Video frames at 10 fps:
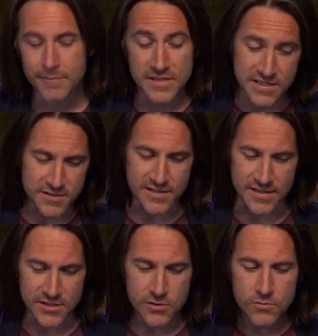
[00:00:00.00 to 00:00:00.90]

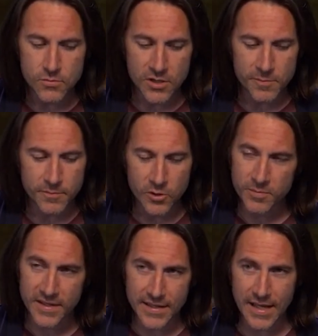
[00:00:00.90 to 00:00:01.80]
Matilda, do you want to
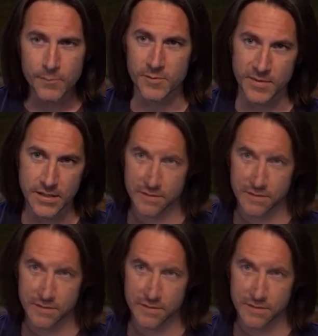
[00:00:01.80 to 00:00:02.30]
want to play a game with me?